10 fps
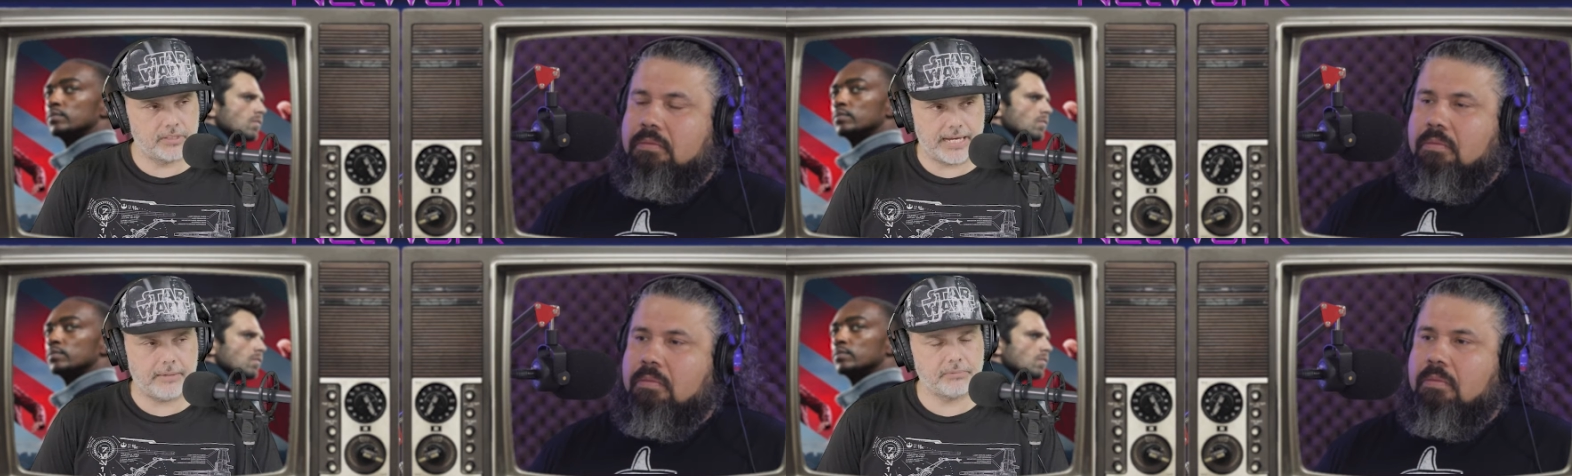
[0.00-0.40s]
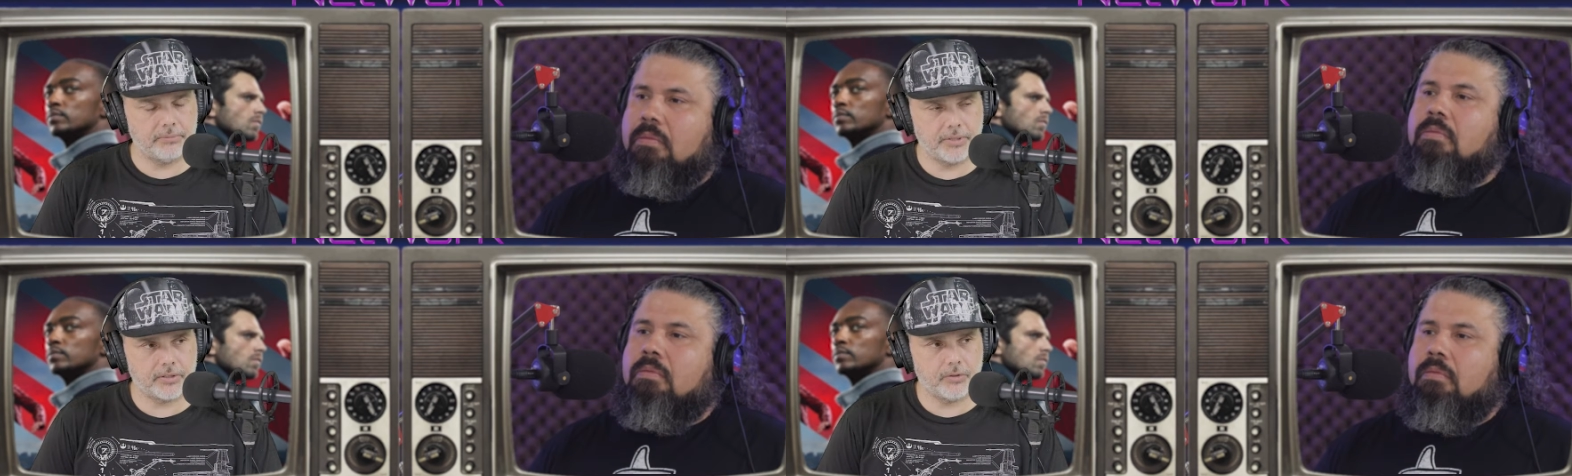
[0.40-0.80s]
Speaker 1: the
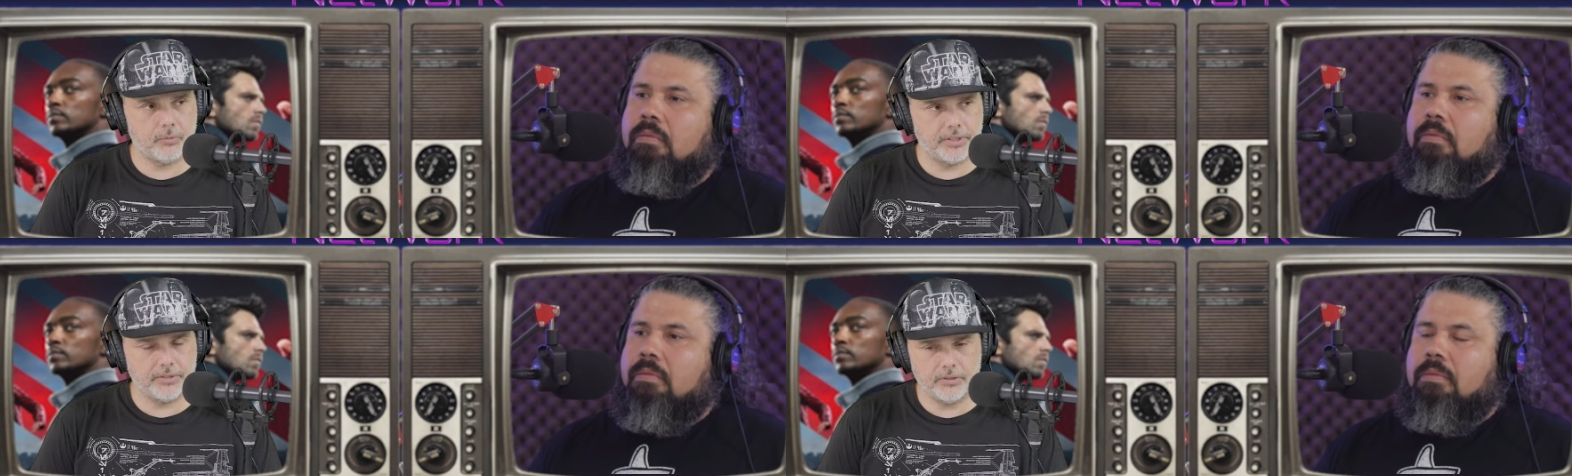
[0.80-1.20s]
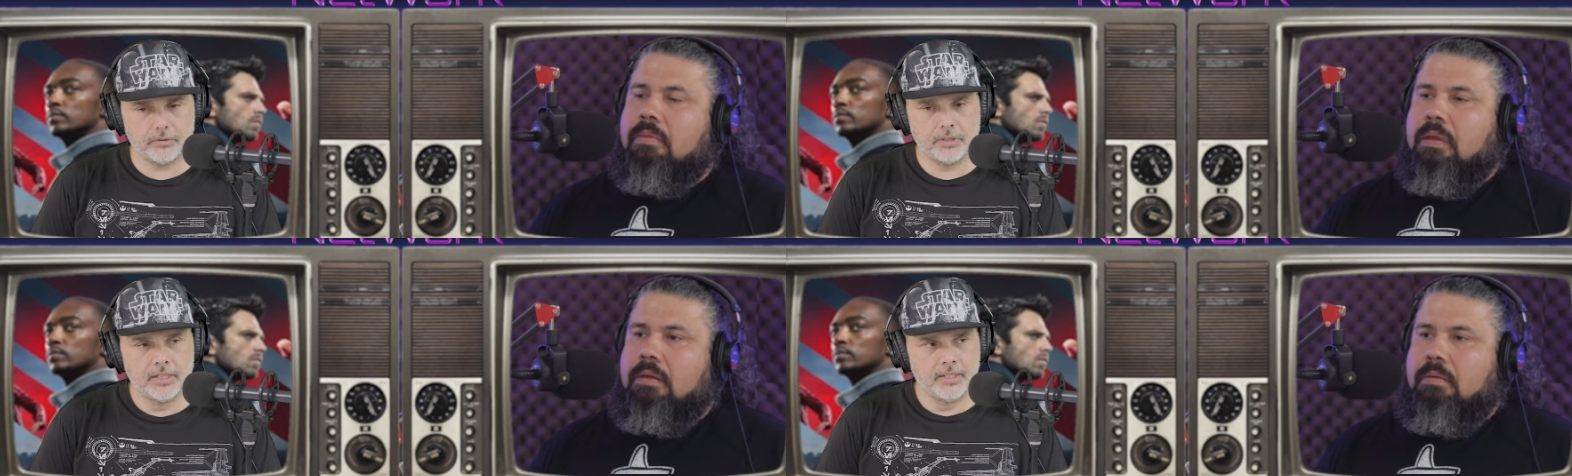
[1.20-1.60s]
Captain America we
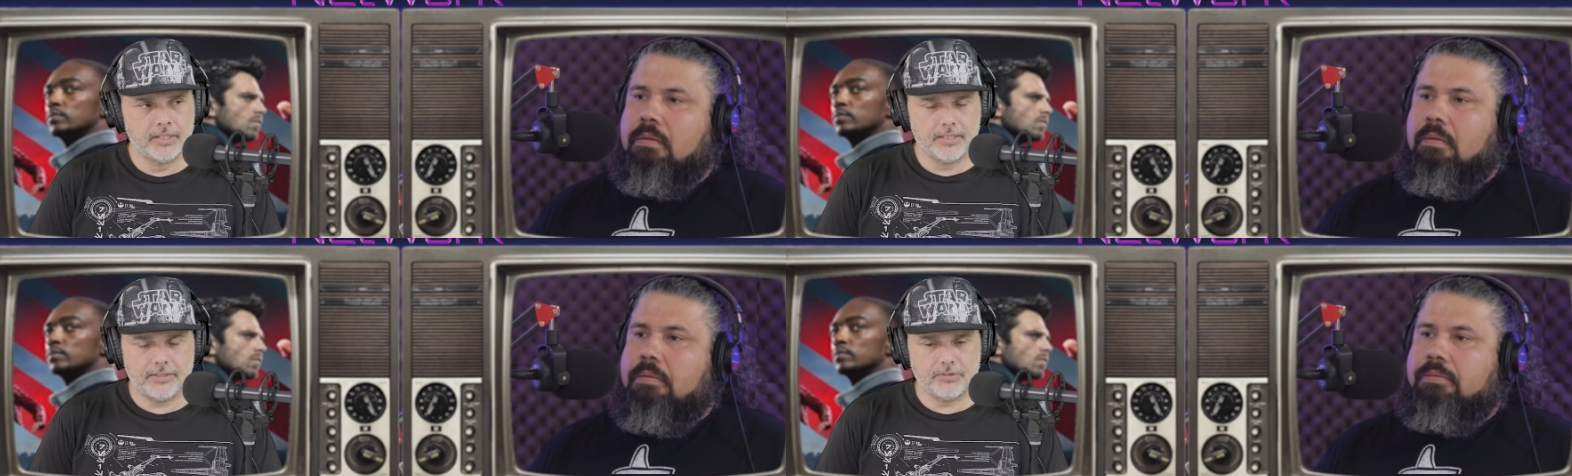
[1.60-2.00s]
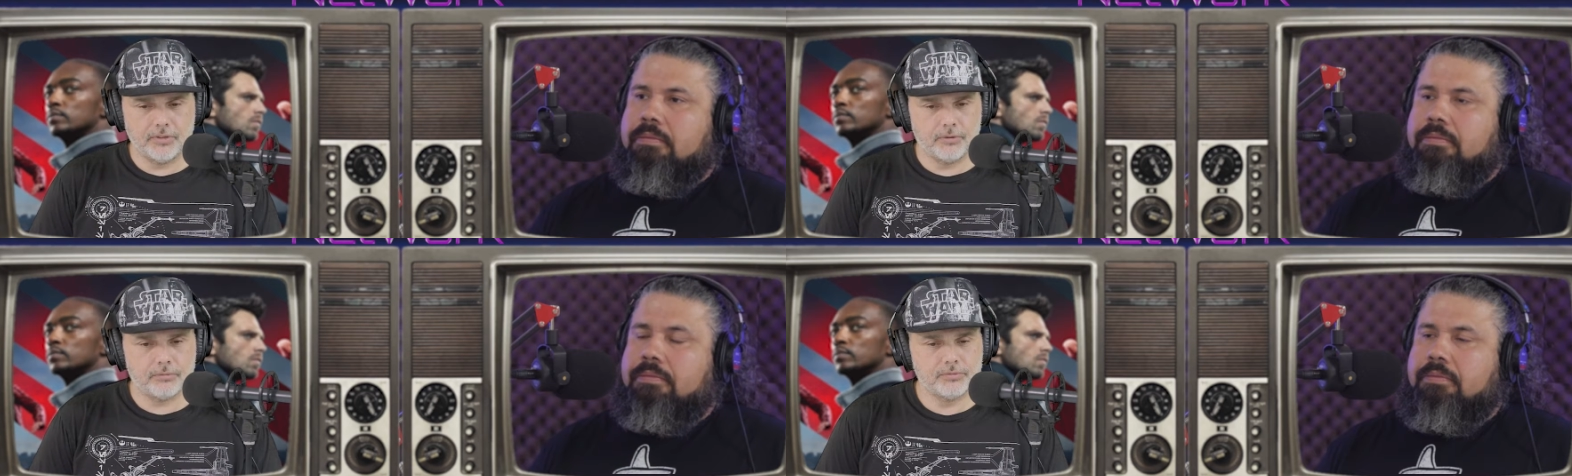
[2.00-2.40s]
know. Even
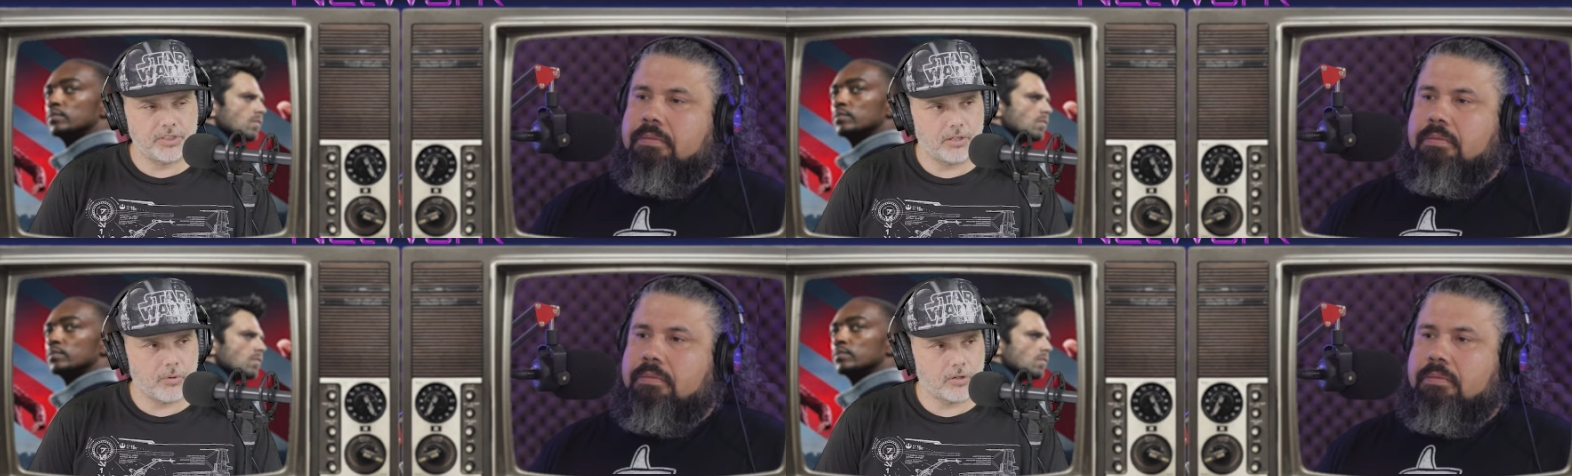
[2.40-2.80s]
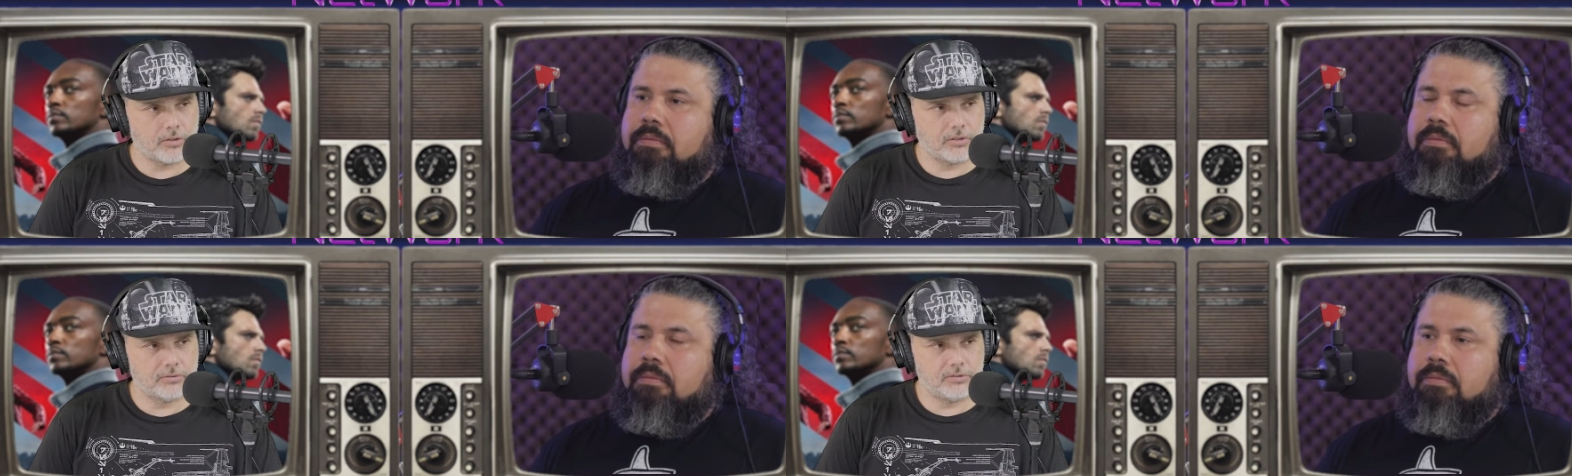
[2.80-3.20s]
though John
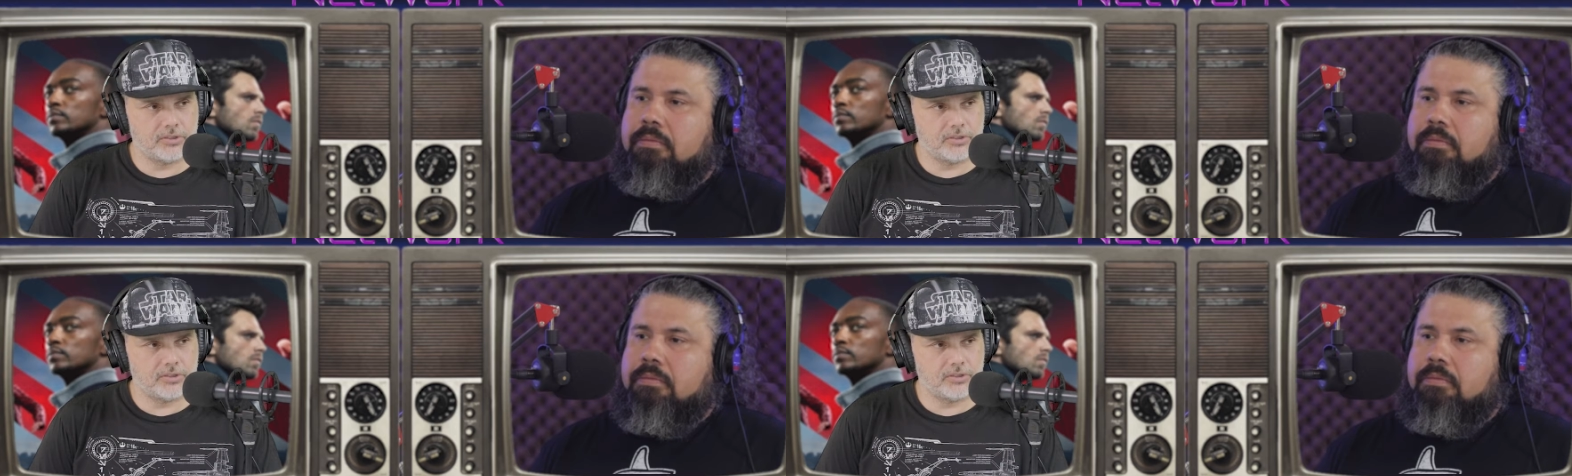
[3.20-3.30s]
Walker